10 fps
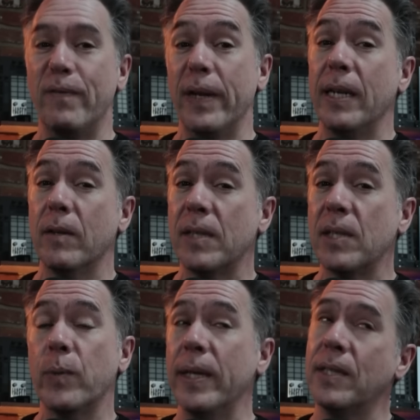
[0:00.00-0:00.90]
videos
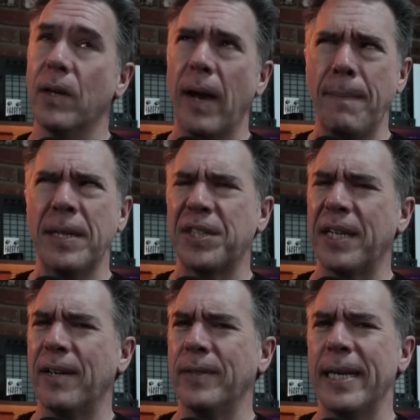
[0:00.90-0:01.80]
this week, so I'm actually
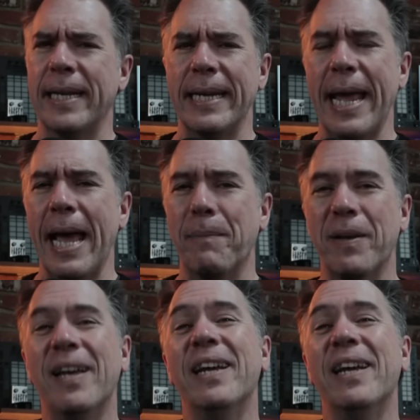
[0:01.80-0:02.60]
gonna go take a nap.